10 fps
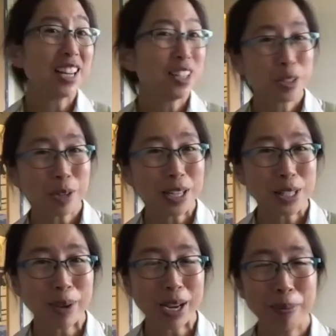as straight as it
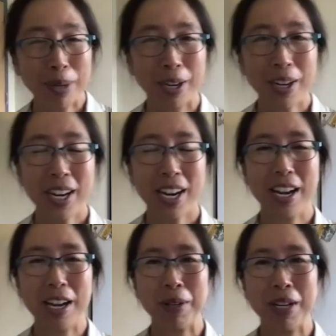might appear.
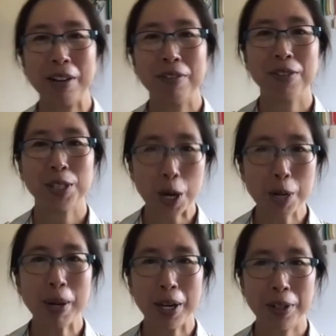When I started
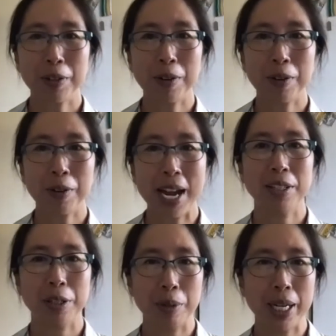my
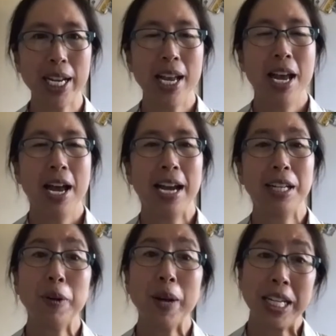undergrad degree,
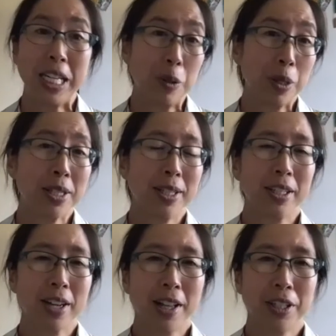I knew I had interest
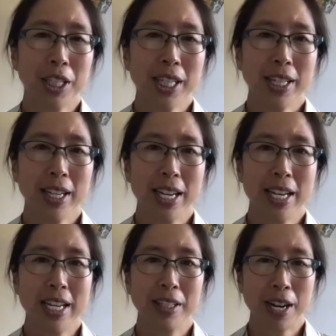in ecology.
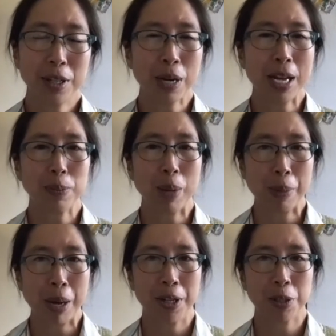In contrast, my
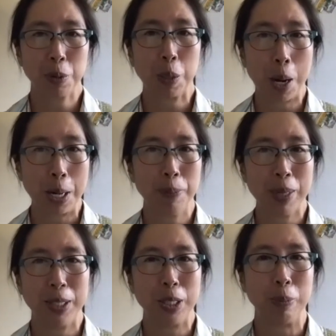parents really wanted
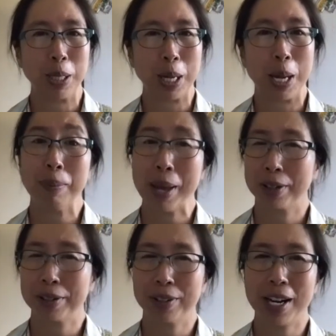me to become a
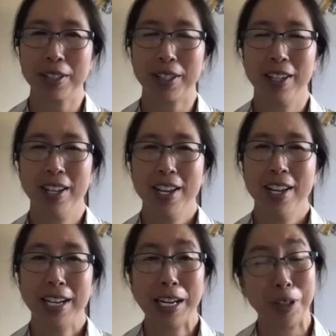medical doctor.
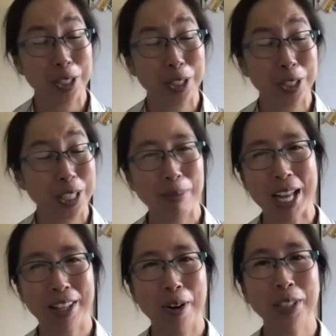I understand I'm
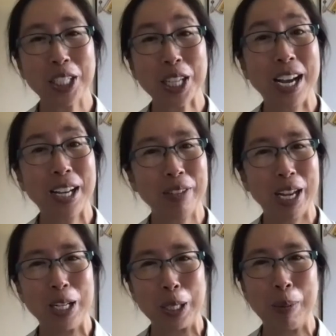not the only child
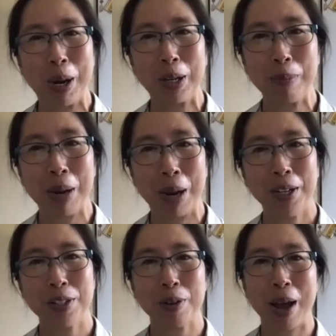of Asian American
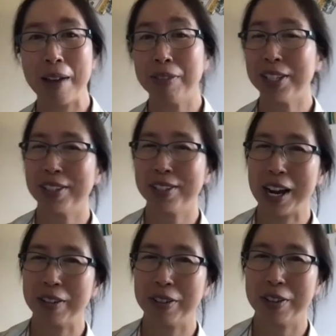parents who have this
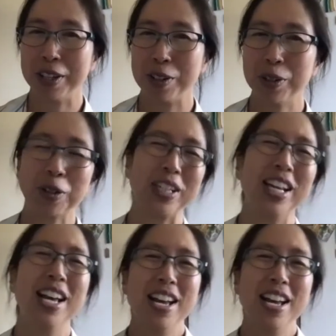desire for their children.